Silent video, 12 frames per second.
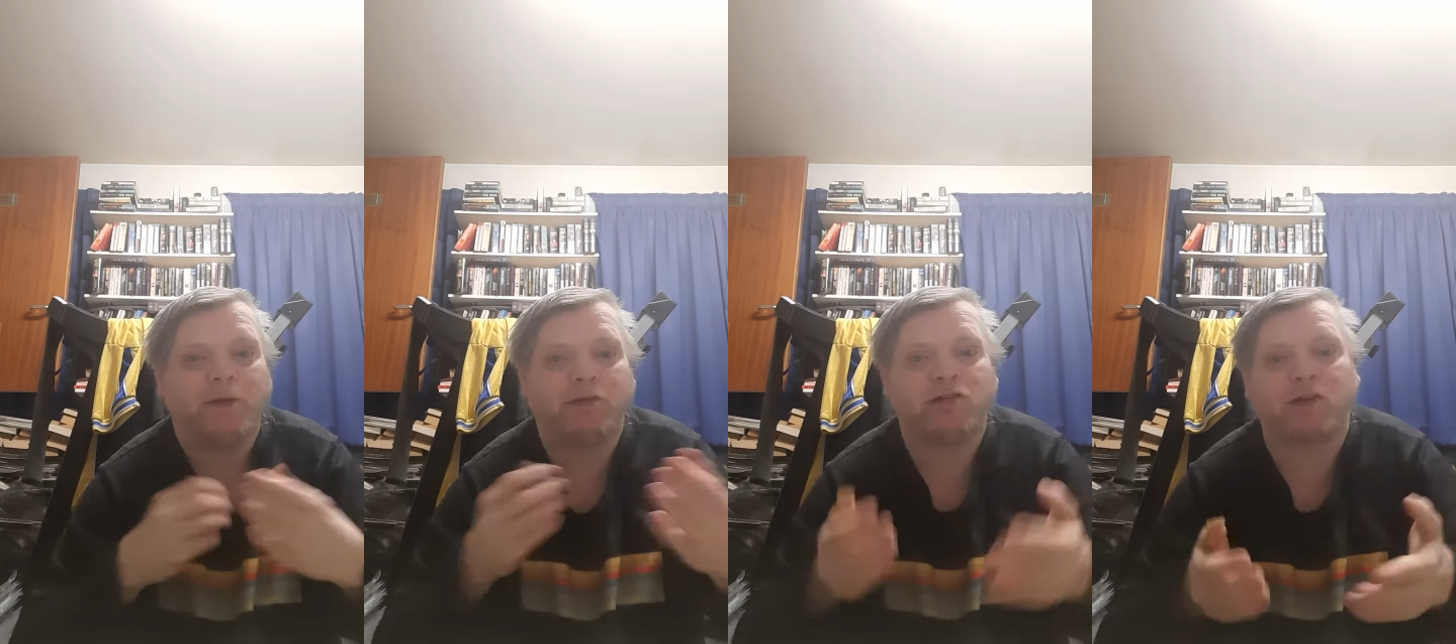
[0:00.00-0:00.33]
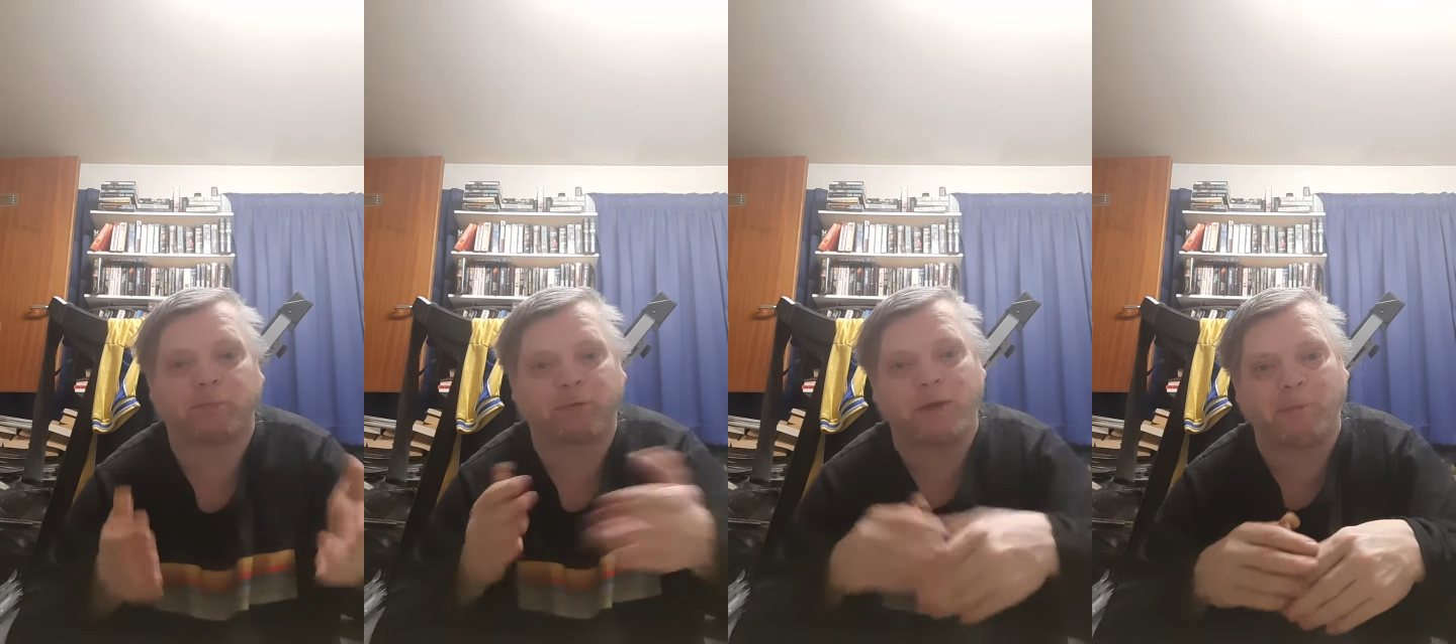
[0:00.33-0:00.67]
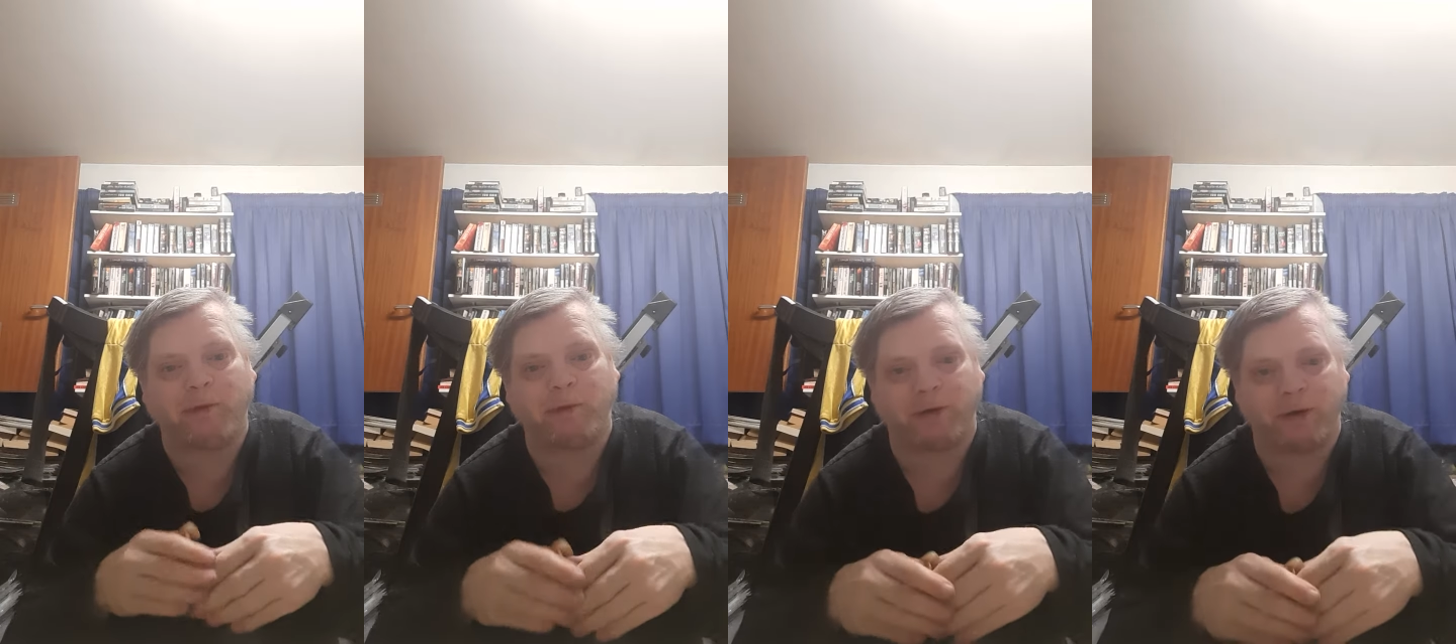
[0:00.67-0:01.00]
this is a
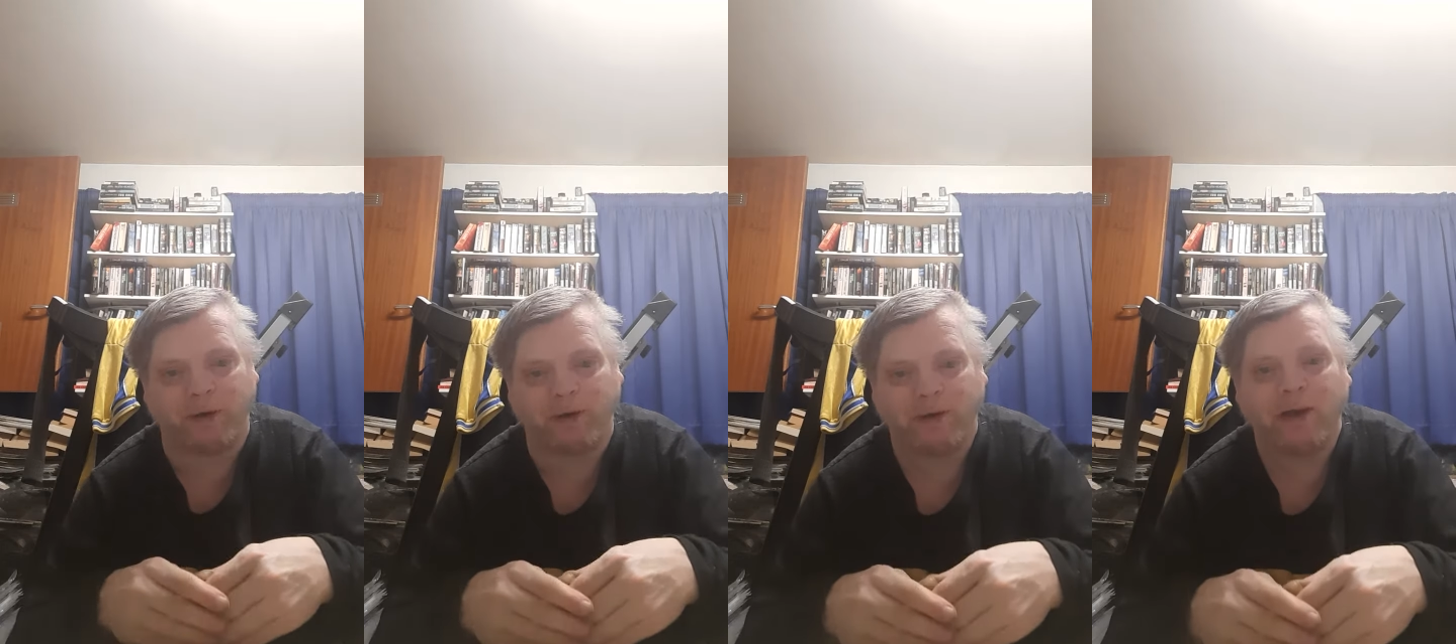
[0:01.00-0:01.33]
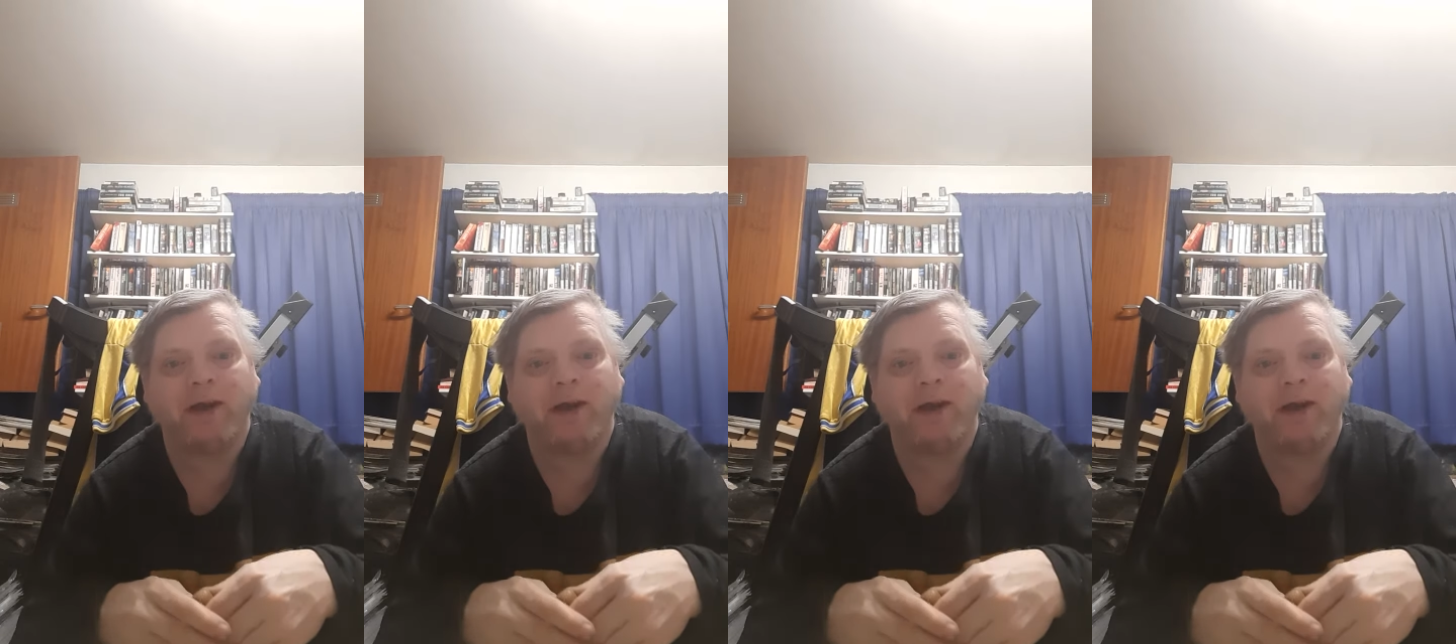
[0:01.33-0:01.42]
primarily